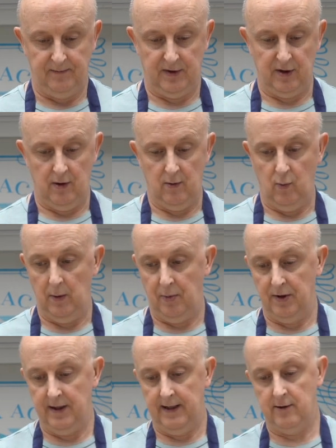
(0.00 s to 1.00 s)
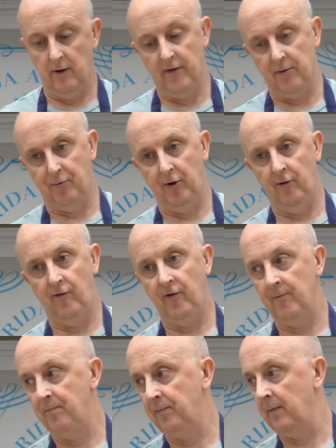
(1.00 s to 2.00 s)
So we'll put these over to
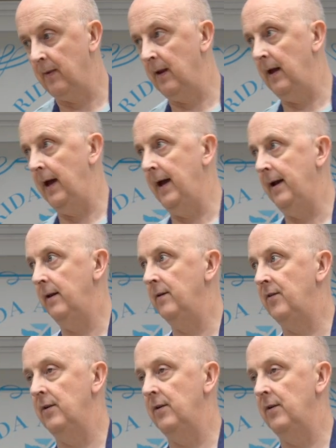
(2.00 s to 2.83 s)
proof, and